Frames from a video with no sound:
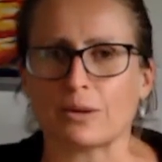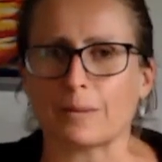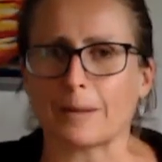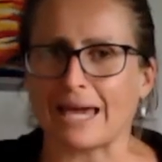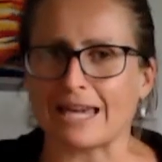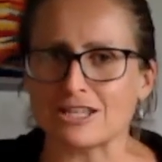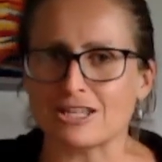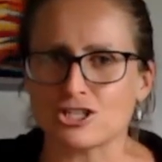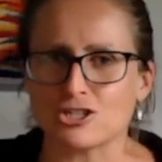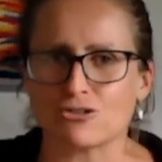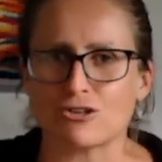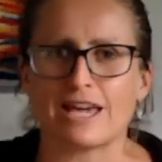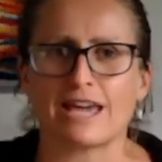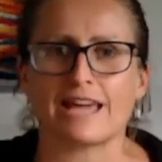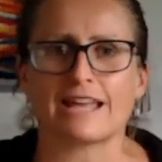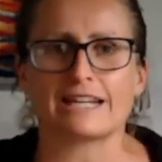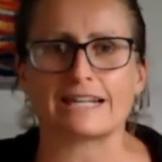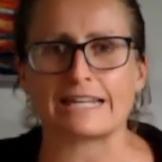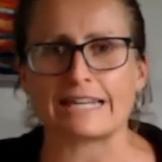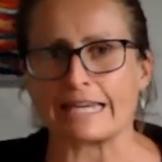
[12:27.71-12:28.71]
pastry
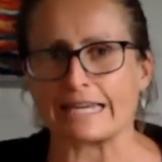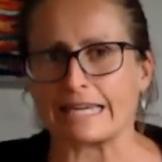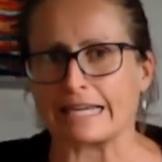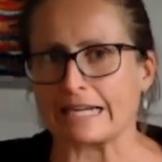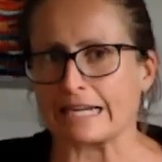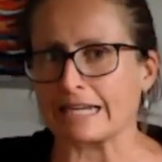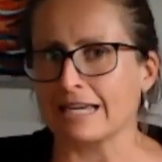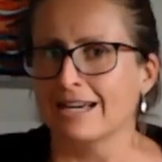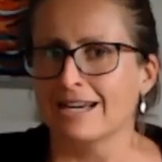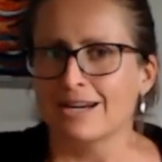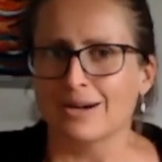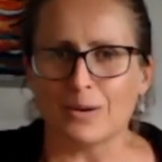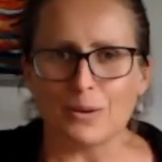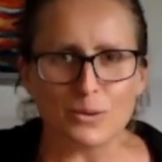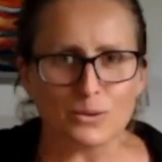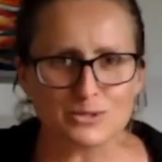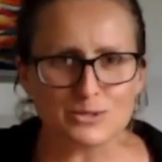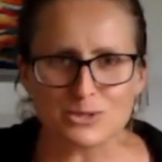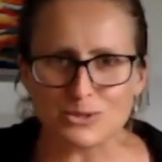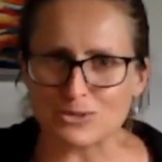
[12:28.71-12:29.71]
handling and
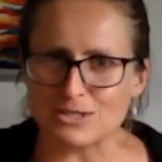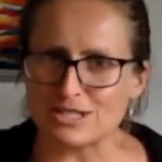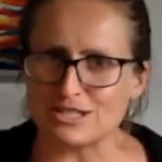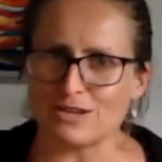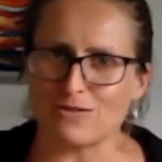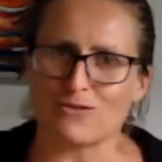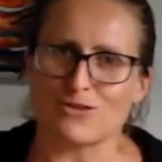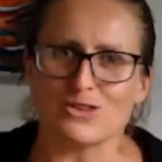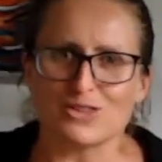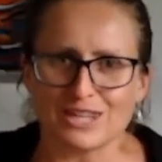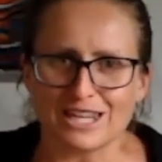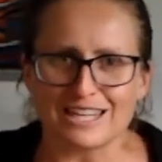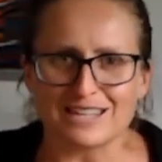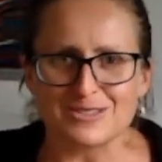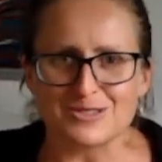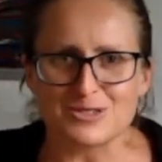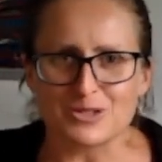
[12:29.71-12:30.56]
all sorts of different things.